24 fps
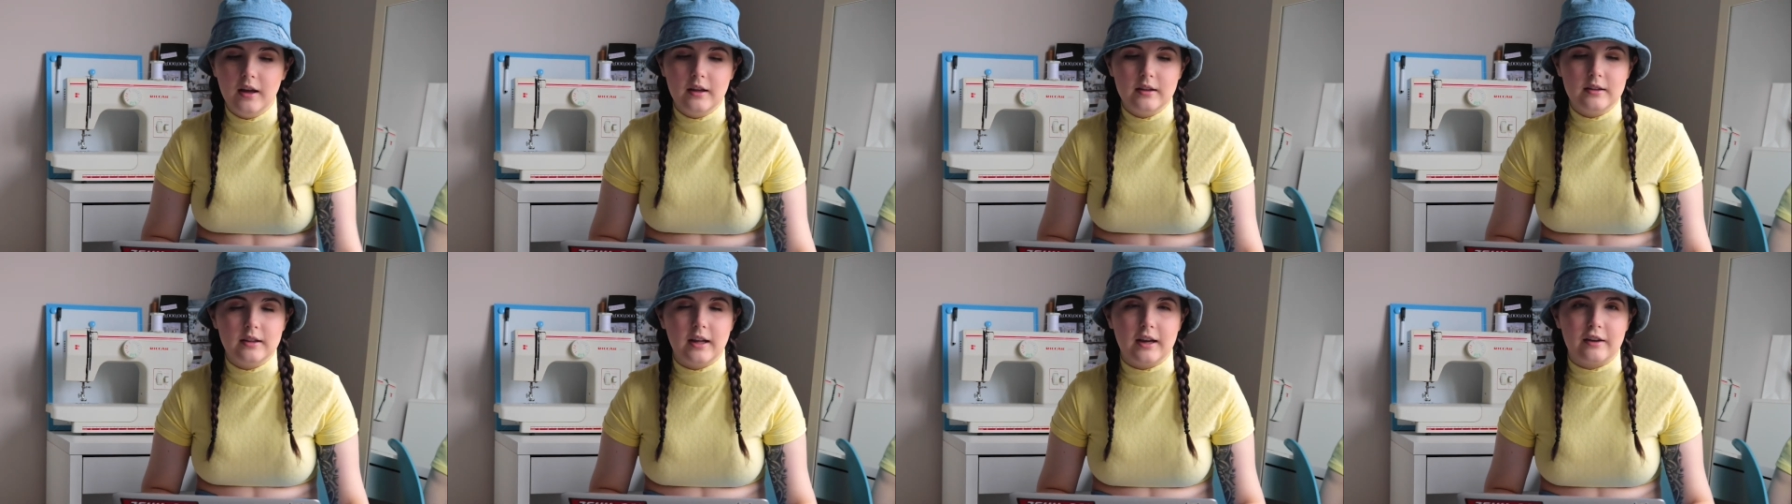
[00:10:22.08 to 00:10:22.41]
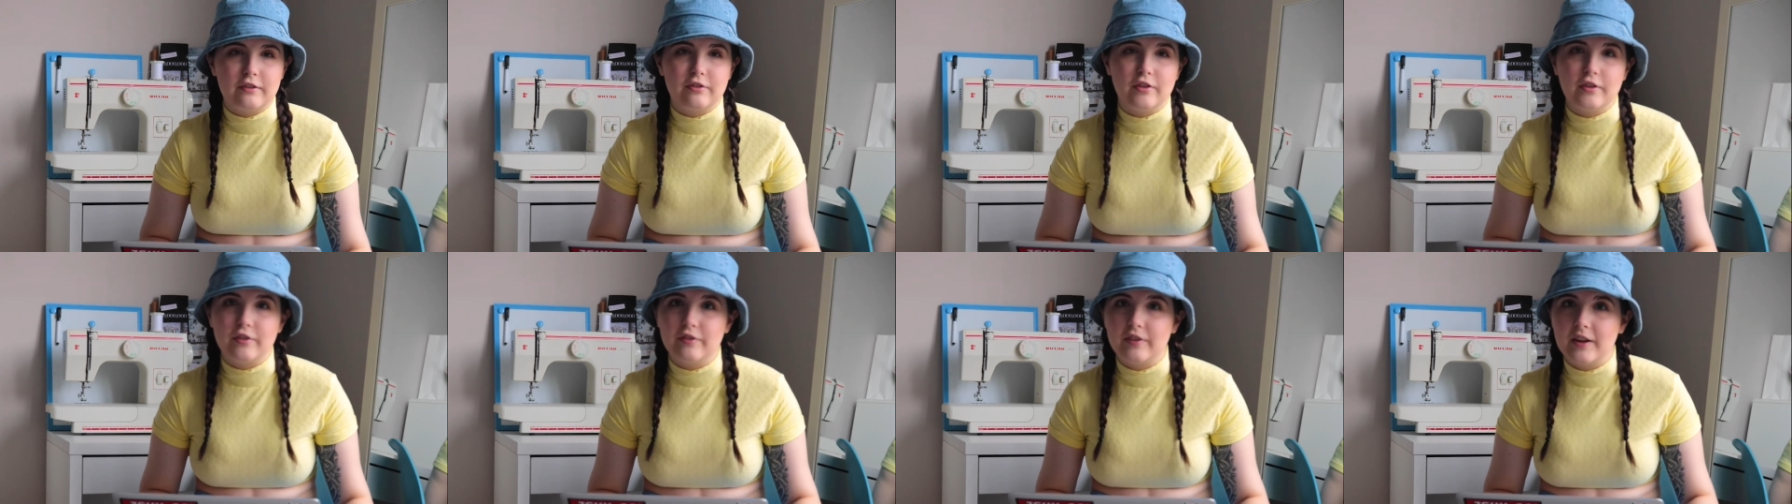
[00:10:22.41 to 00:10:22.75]
like
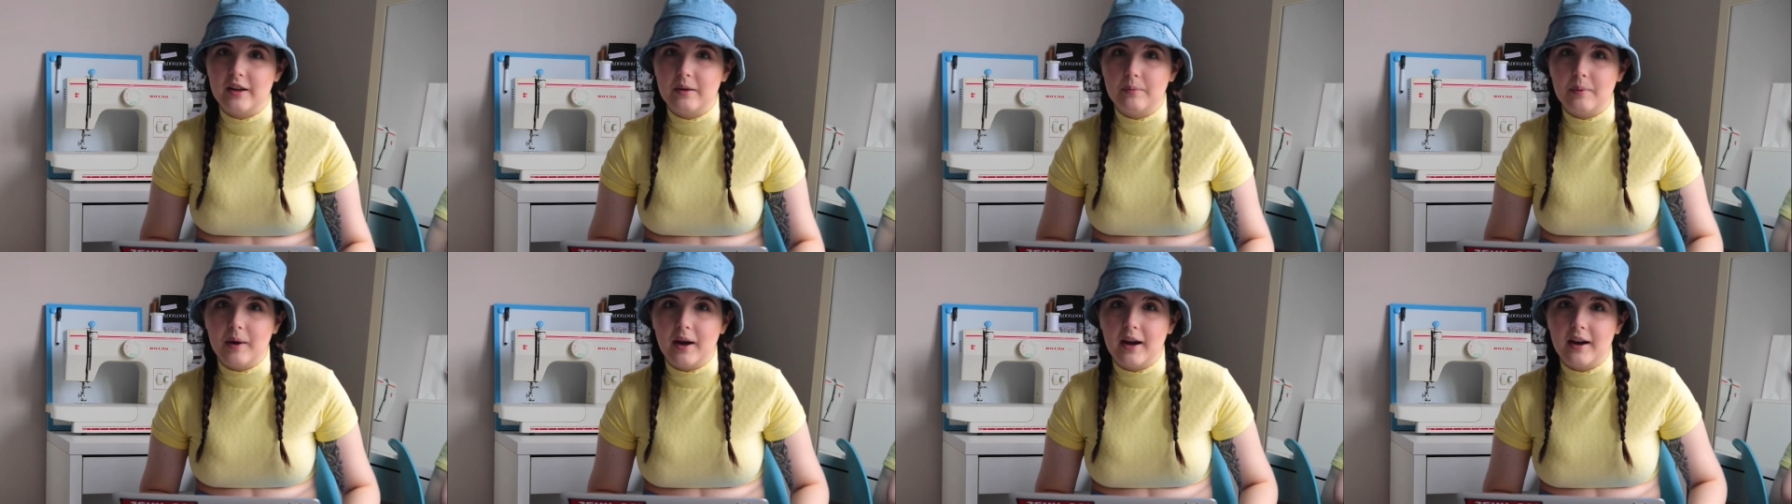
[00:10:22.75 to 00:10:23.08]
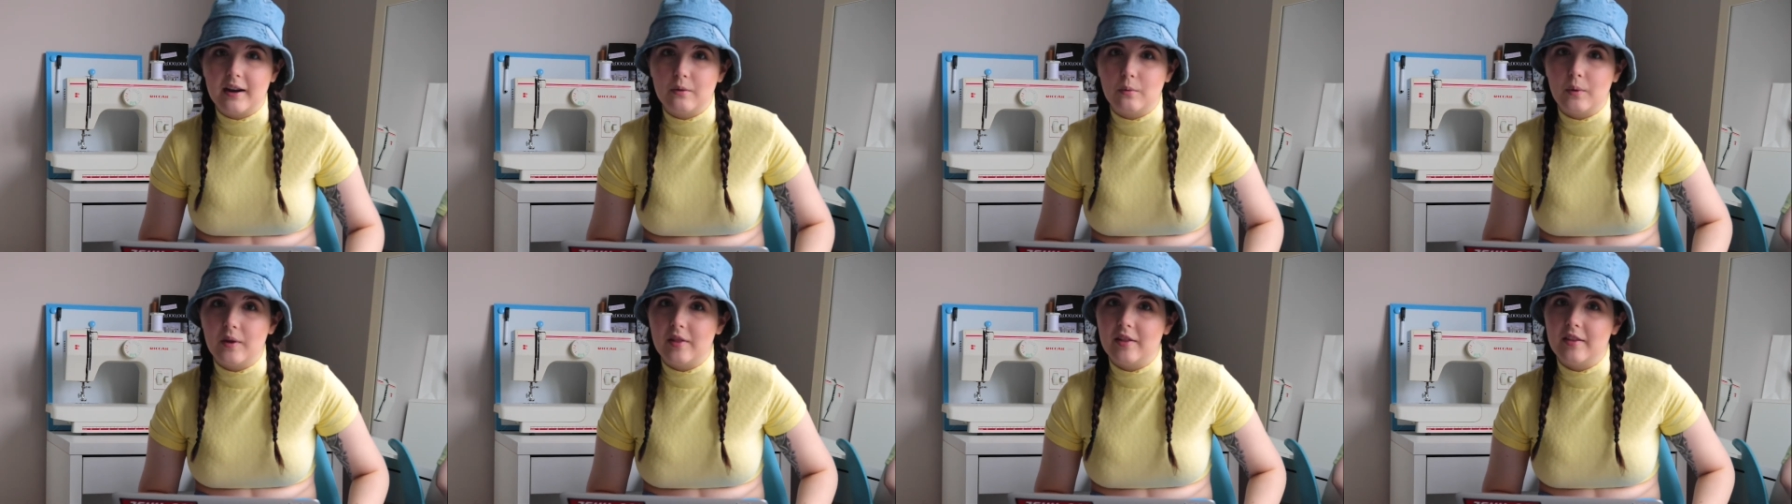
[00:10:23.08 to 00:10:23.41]
for
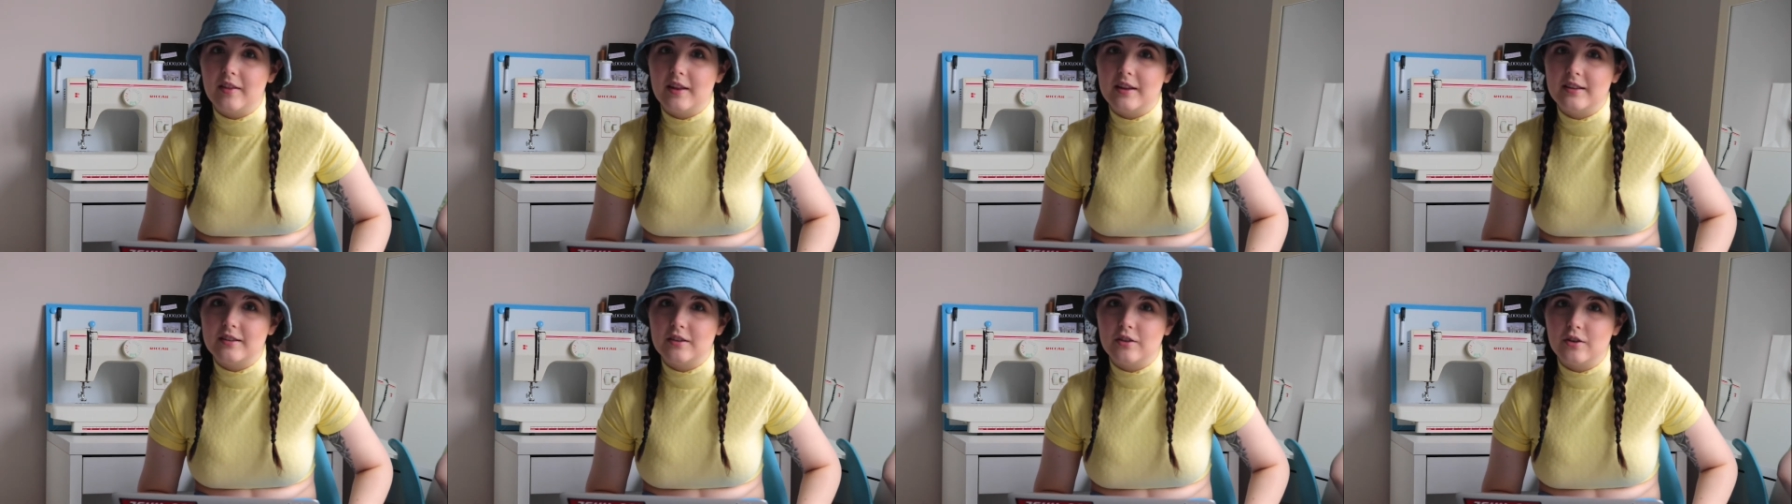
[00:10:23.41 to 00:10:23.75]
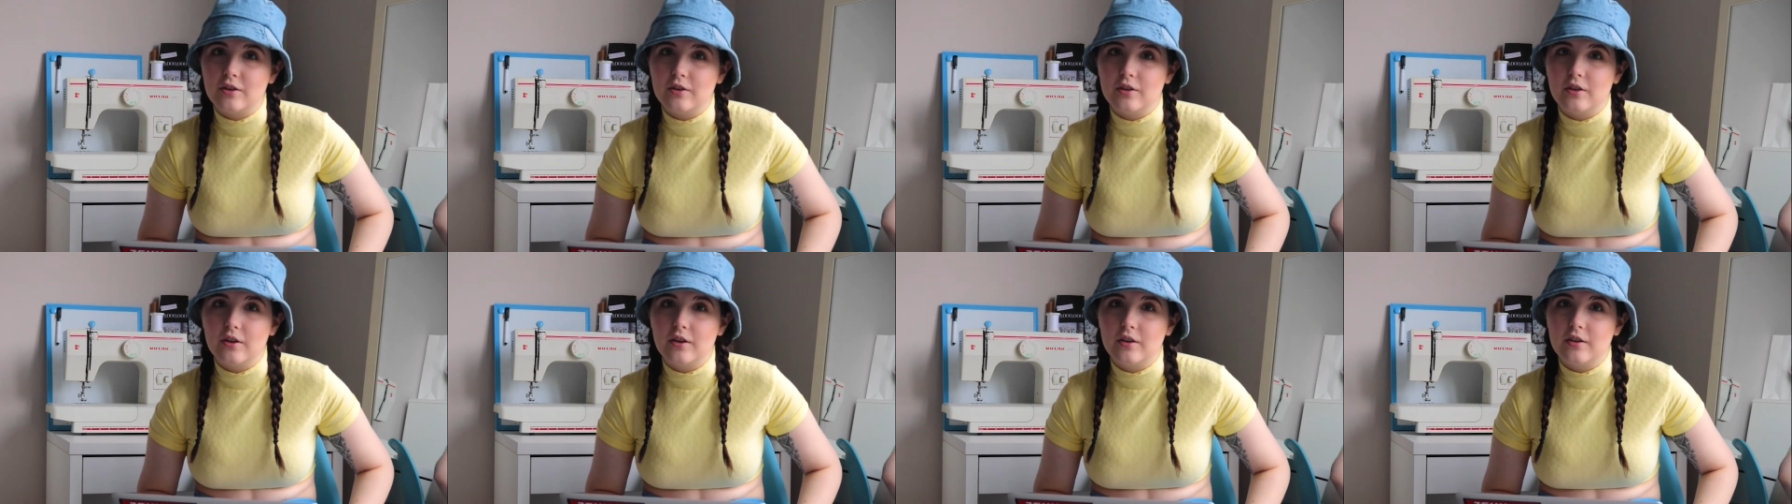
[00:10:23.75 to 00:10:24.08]
feedback, whether they did or
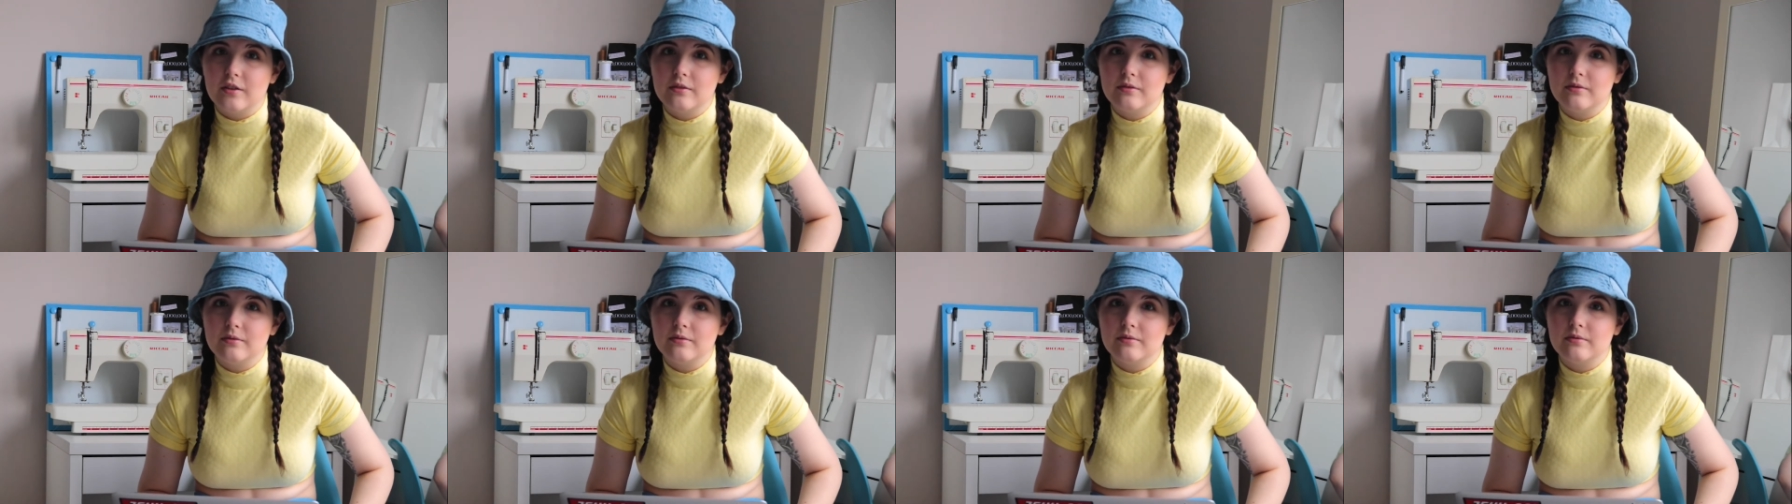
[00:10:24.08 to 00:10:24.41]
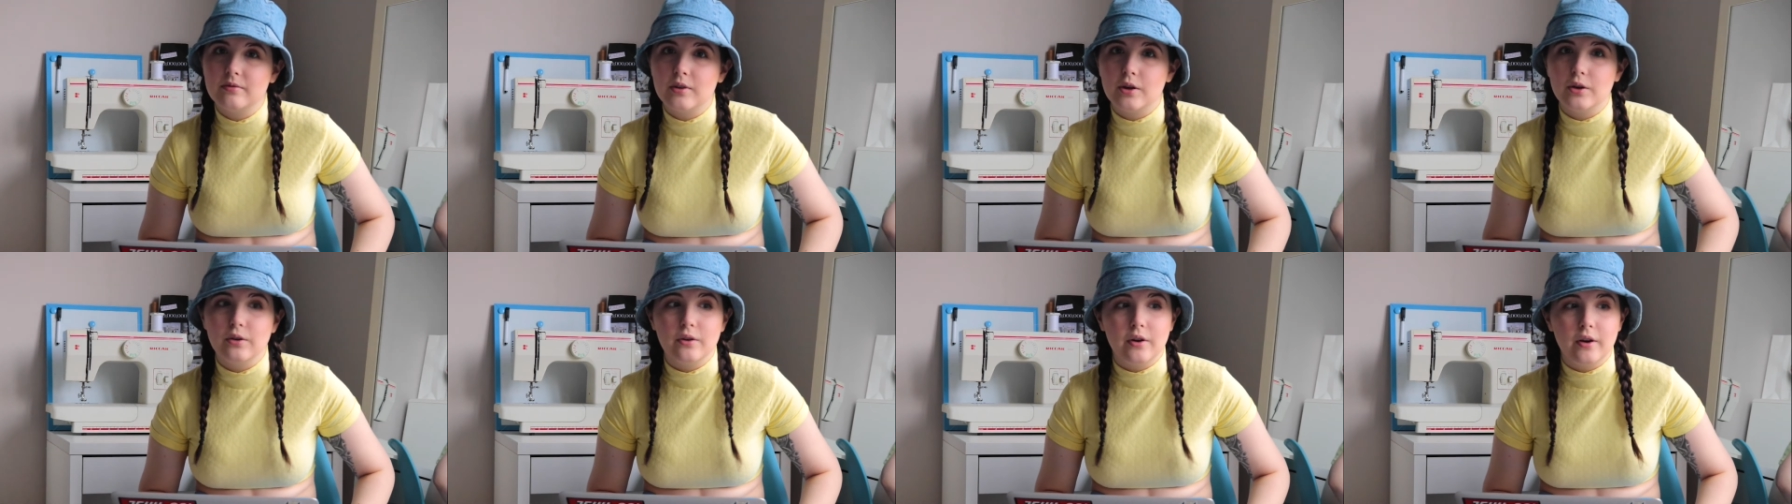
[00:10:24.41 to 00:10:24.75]
not,
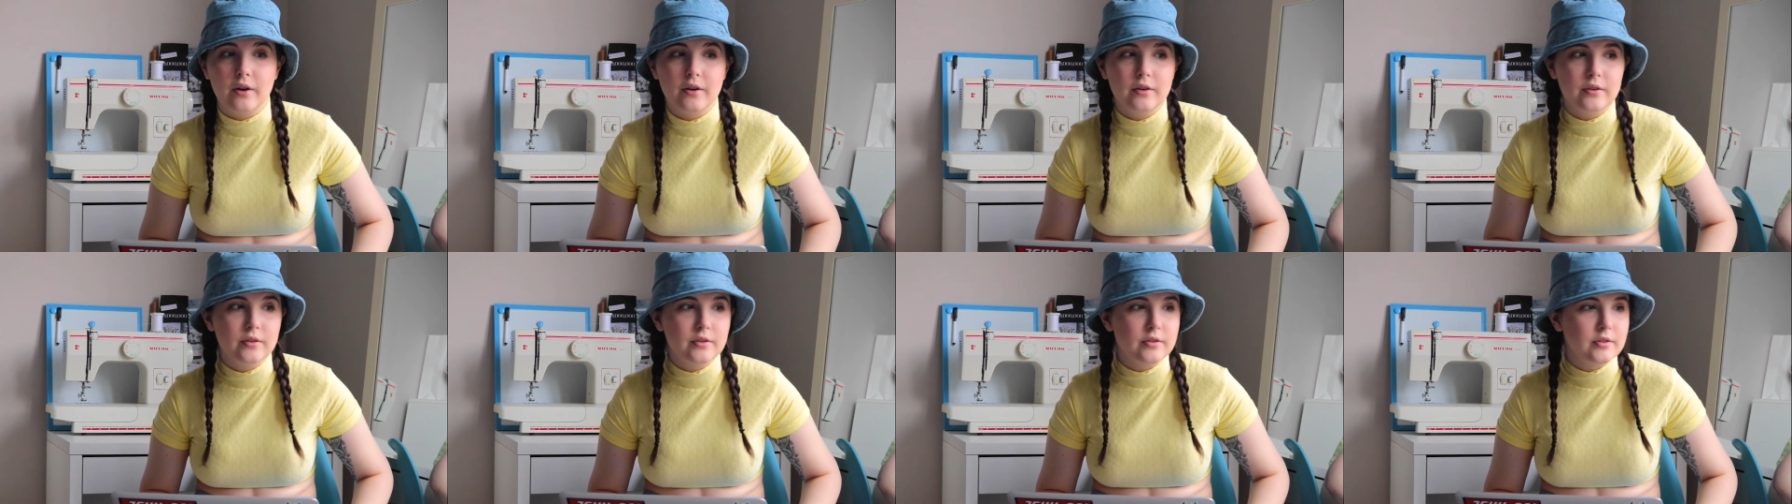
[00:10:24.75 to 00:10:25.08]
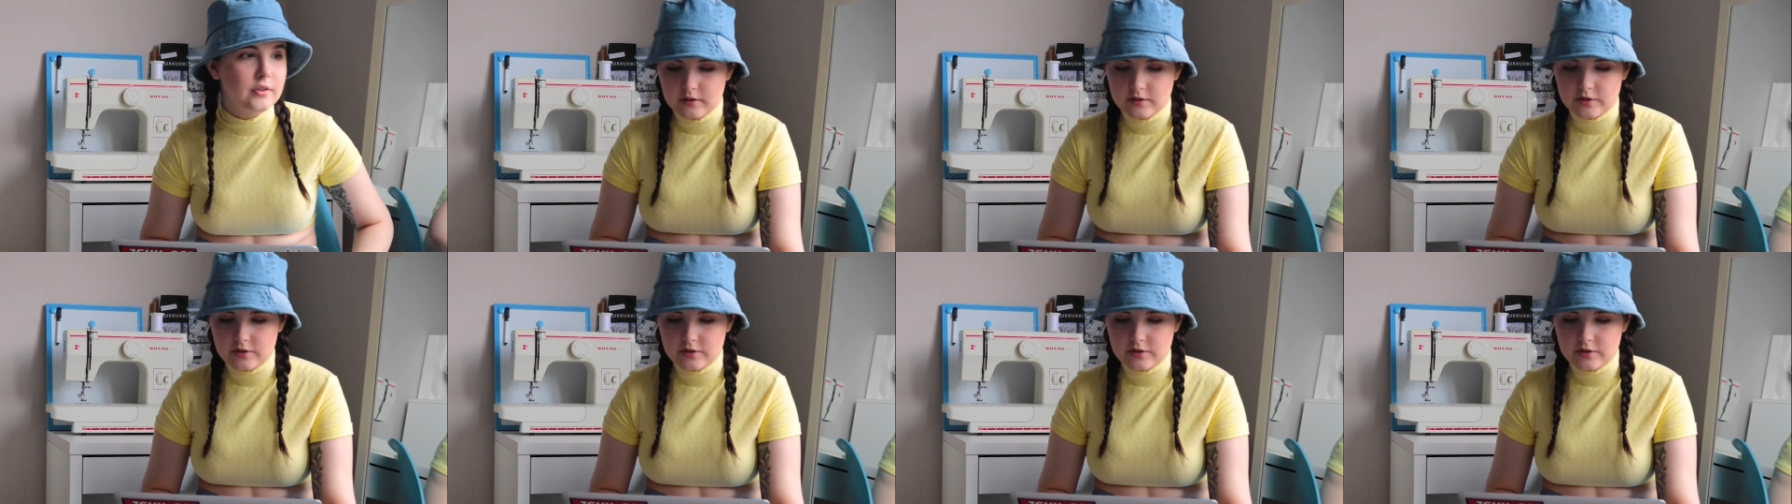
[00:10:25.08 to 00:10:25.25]
who knows.